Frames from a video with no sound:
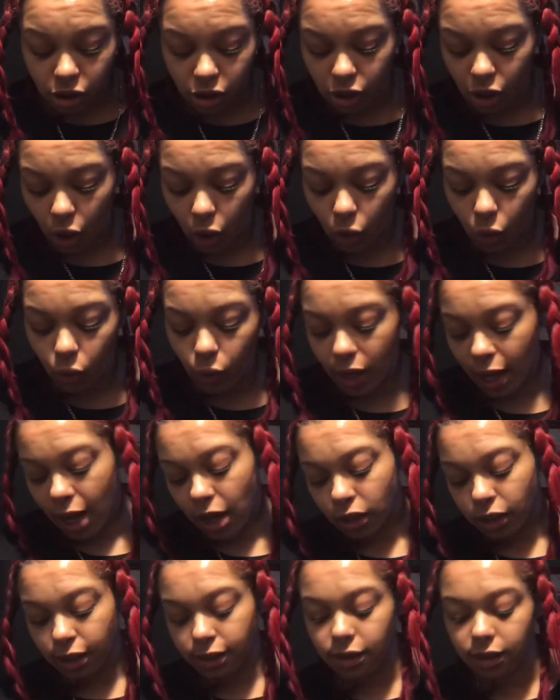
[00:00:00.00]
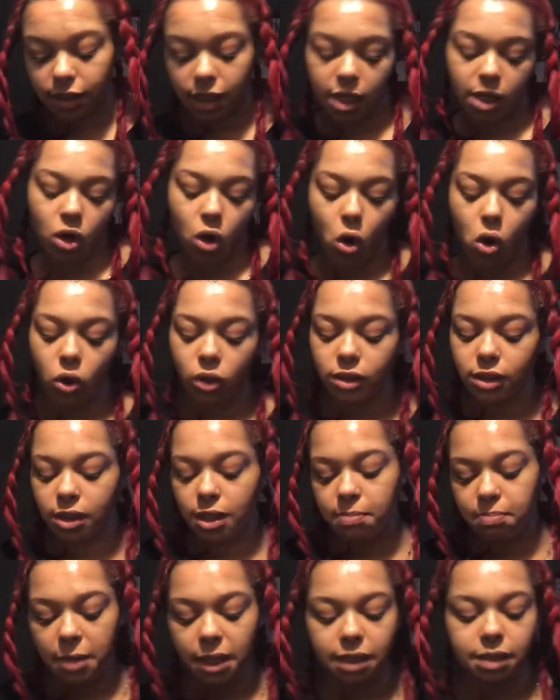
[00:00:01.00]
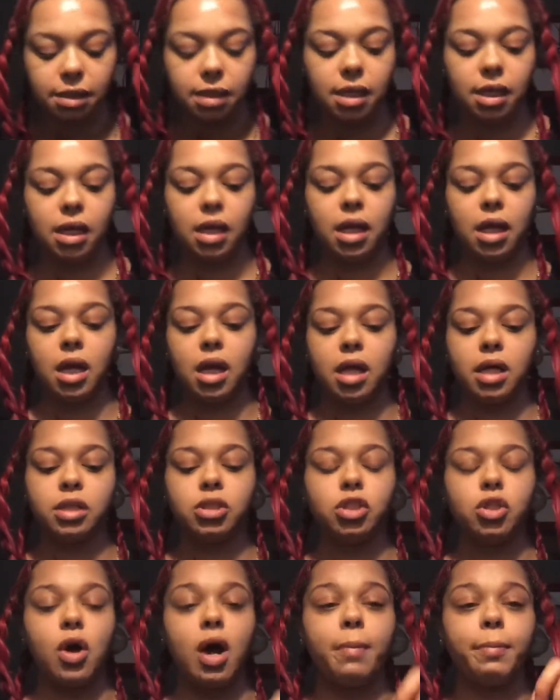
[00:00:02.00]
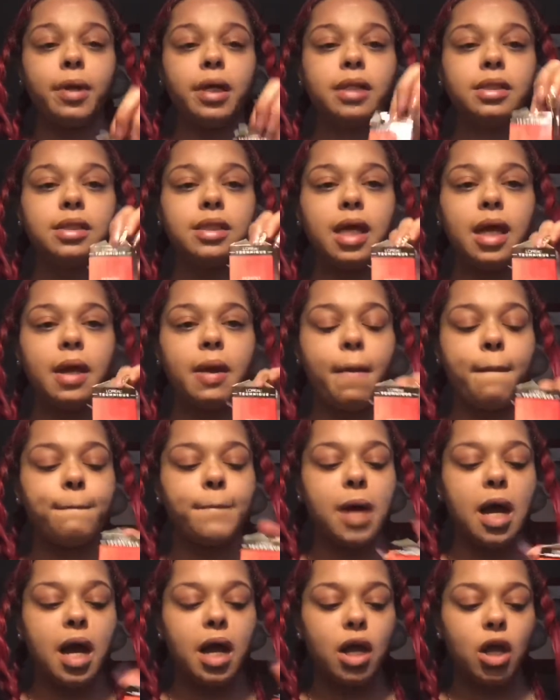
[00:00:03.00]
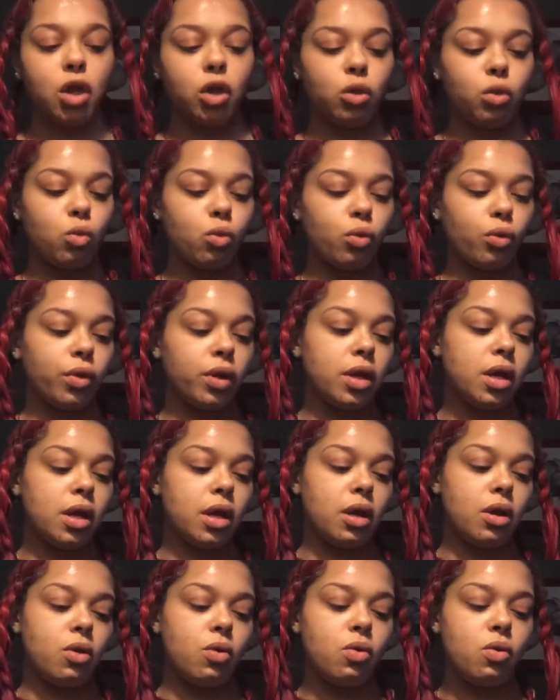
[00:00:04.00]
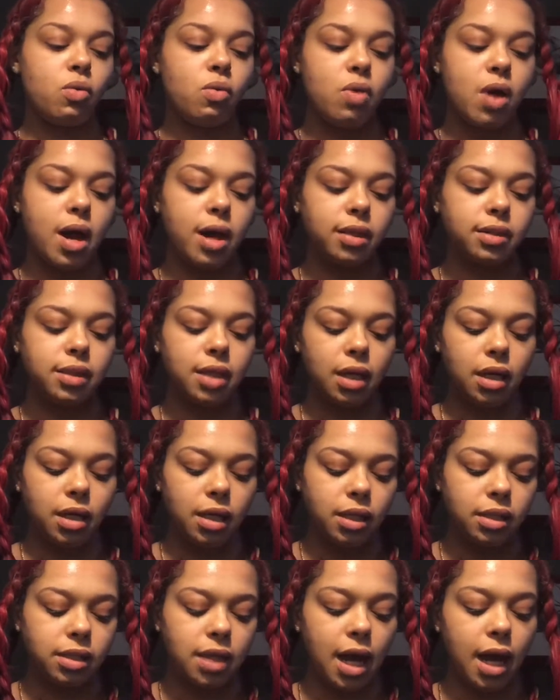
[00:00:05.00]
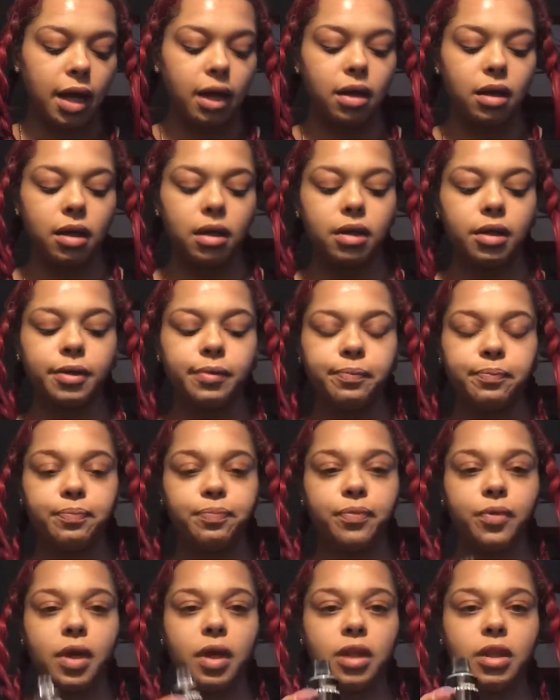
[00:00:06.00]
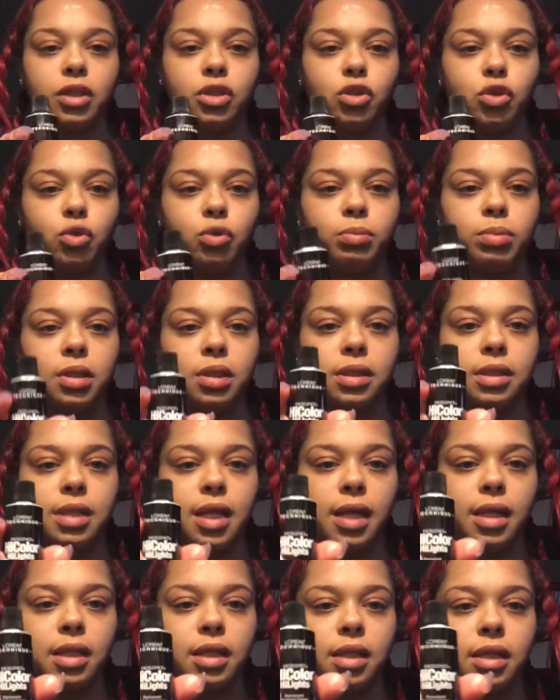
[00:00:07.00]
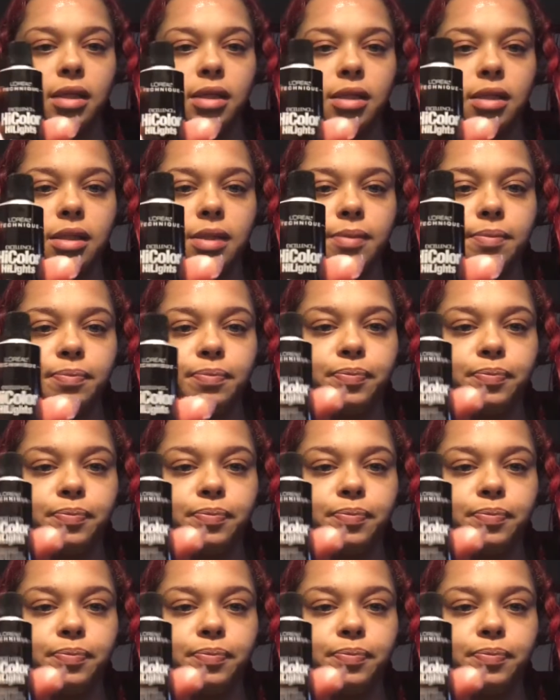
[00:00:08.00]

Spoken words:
So now let's get on to the mixing. So I'm gonna take my L'Oreal Techniques Hicolor. The tube looks like this.